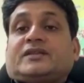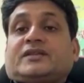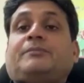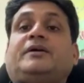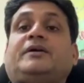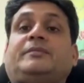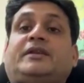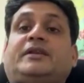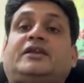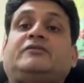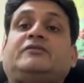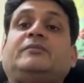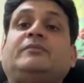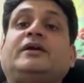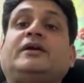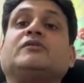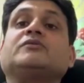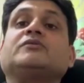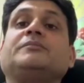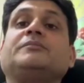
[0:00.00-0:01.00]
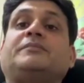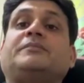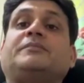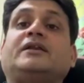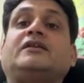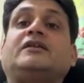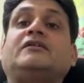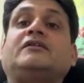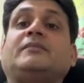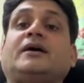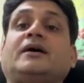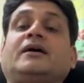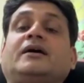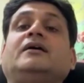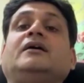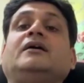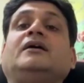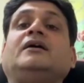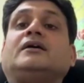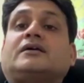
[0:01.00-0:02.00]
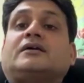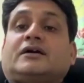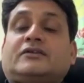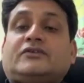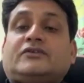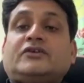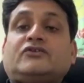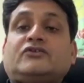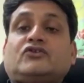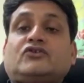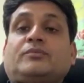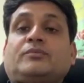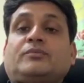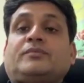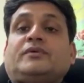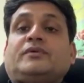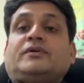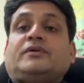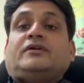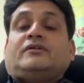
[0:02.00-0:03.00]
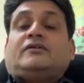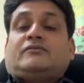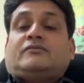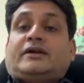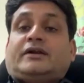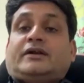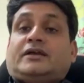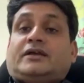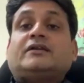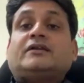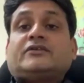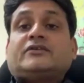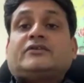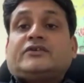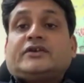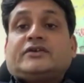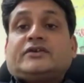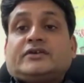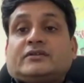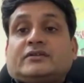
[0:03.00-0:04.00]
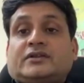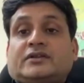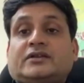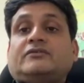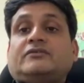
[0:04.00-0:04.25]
The management of the pedal edema consists of water restriction.